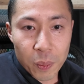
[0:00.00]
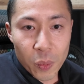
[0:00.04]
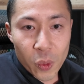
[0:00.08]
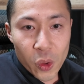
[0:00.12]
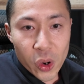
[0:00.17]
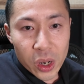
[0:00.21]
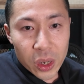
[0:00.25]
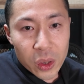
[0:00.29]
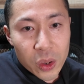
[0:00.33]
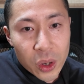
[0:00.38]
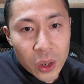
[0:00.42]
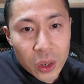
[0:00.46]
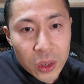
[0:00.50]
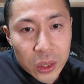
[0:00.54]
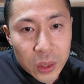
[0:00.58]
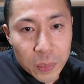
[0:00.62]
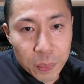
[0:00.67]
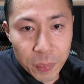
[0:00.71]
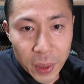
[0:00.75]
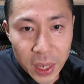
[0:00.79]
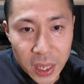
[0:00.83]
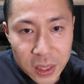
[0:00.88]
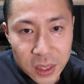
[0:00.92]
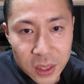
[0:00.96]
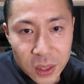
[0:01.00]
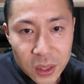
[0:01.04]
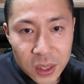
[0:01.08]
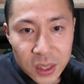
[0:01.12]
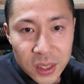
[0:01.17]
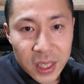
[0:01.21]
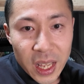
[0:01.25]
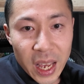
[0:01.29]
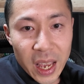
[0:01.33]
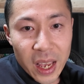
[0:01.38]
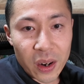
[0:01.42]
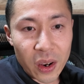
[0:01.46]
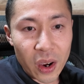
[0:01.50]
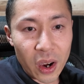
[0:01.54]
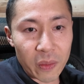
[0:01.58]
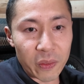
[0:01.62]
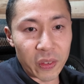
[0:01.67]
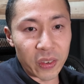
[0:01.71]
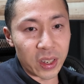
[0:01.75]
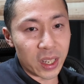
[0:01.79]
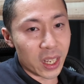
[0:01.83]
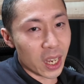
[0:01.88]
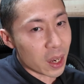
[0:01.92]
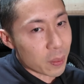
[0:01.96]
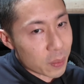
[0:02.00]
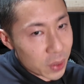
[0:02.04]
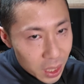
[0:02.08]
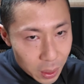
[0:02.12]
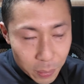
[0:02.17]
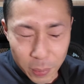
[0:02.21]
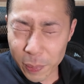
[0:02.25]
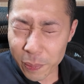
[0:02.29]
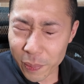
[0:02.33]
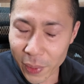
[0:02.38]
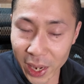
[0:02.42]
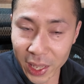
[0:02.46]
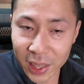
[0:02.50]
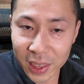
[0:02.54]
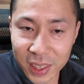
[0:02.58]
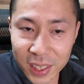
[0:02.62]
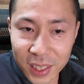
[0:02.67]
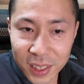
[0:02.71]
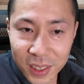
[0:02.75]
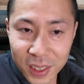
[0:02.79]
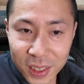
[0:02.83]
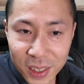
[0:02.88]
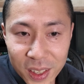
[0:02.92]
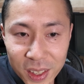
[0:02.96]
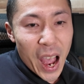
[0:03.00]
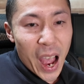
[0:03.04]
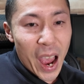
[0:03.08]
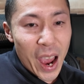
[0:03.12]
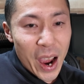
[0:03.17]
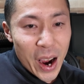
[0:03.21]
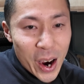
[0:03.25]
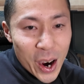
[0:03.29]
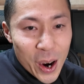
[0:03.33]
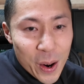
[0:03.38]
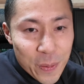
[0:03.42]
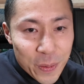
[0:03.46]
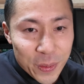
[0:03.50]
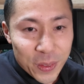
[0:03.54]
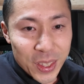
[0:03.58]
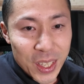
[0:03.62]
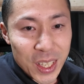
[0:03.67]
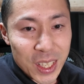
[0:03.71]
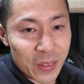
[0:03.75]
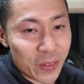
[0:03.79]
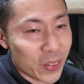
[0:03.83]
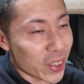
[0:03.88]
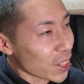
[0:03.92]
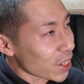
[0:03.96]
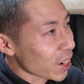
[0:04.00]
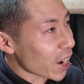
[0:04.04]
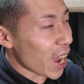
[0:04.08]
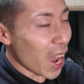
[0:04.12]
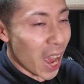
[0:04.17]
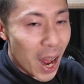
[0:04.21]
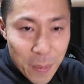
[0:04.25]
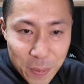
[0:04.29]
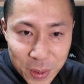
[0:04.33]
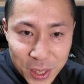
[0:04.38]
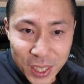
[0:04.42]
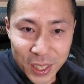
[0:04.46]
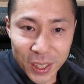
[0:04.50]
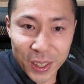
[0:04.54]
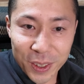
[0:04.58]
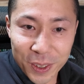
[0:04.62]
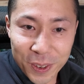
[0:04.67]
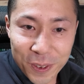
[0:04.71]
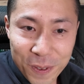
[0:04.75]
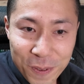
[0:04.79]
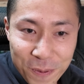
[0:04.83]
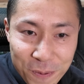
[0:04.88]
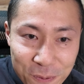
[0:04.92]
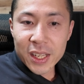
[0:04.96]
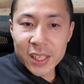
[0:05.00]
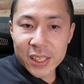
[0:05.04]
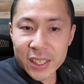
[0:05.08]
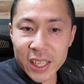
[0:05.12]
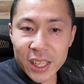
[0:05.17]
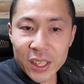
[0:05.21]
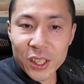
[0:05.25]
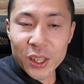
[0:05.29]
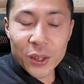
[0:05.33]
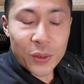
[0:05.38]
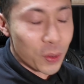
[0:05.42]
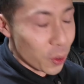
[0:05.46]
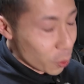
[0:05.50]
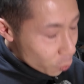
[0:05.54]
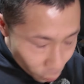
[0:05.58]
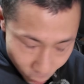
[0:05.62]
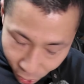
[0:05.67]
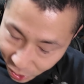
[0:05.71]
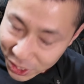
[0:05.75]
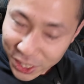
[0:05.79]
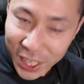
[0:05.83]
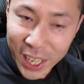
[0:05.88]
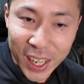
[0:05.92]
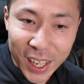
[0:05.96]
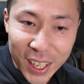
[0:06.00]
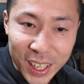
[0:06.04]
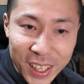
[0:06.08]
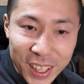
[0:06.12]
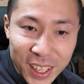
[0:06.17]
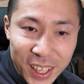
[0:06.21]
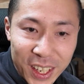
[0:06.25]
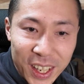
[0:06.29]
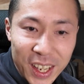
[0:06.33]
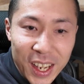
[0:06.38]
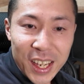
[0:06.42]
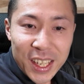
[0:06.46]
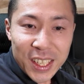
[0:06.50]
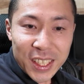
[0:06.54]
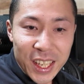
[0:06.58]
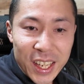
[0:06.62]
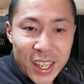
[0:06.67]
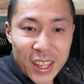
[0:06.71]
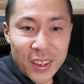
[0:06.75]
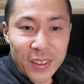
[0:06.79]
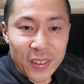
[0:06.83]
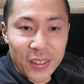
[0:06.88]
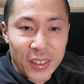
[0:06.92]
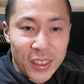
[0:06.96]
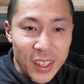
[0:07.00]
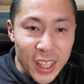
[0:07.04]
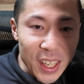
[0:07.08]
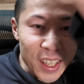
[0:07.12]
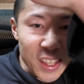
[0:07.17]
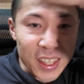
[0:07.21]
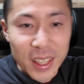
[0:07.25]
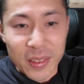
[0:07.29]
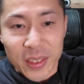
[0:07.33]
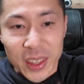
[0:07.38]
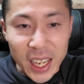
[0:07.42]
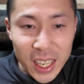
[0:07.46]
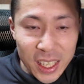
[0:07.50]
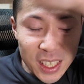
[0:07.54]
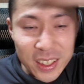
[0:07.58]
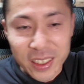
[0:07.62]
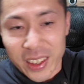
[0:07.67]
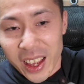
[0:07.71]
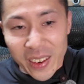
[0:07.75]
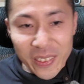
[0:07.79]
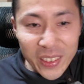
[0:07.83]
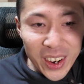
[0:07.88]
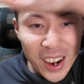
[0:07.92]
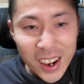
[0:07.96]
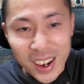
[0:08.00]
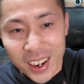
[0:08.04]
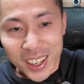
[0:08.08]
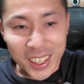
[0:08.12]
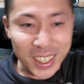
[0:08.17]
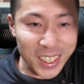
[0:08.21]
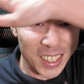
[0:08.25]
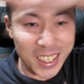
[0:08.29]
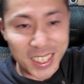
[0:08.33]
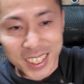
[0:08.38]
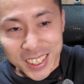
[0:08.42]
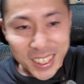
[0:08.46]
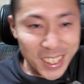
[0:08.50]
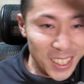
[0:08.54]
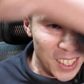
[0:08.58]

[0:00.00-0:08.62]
more code-based style of game development, I hope this video helps you. Thank you for watching. See you in the next devlog.